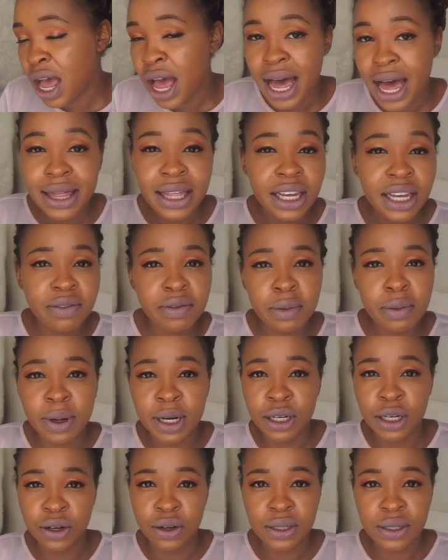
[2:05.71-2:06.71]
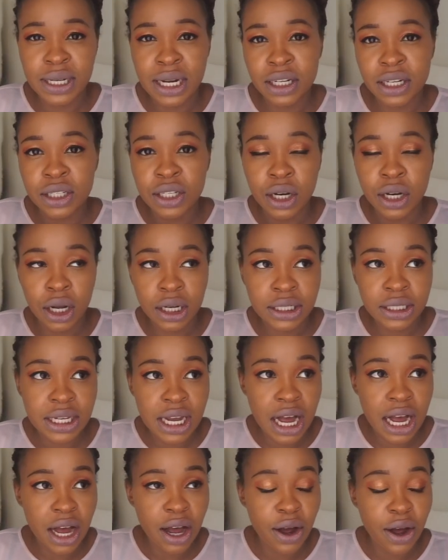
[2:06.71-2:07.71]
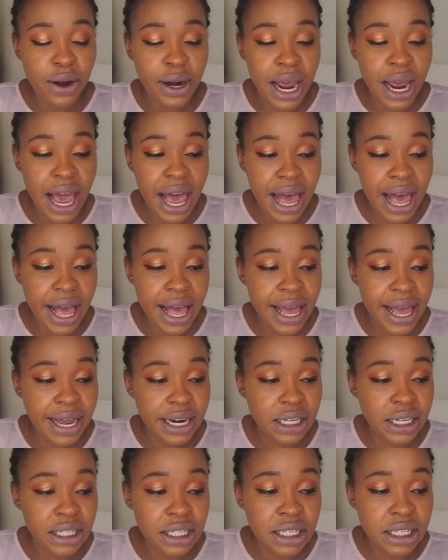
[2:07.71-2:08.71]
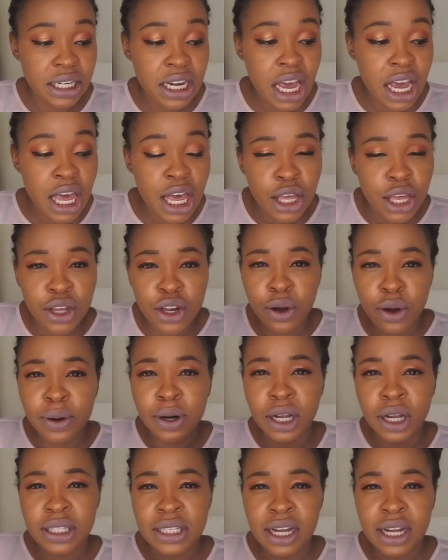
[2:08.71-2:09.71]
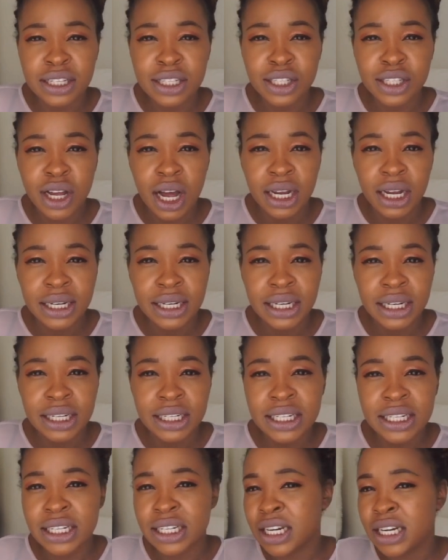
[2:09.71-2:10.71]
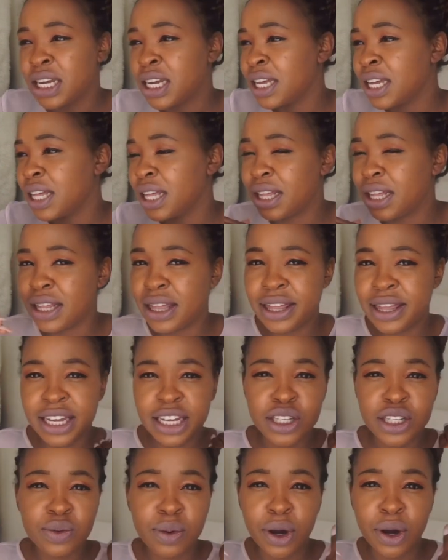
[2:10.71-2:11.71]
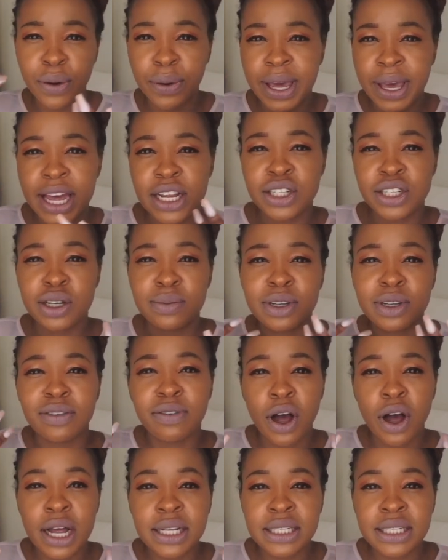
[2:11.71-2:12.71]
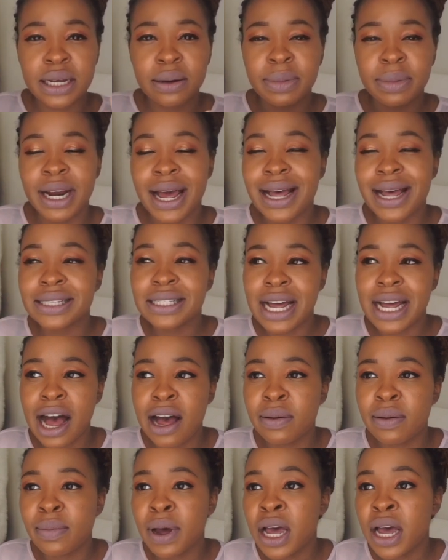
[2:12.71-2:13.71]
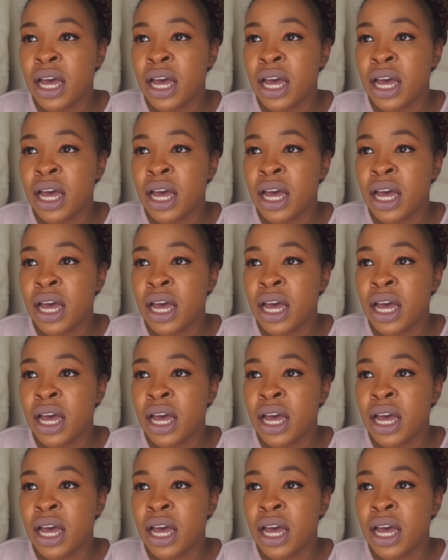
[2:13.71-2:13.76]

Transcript: I think everybody knows that it's lockdown, and you know, when lockdown started, things were okay in terms of content, but as time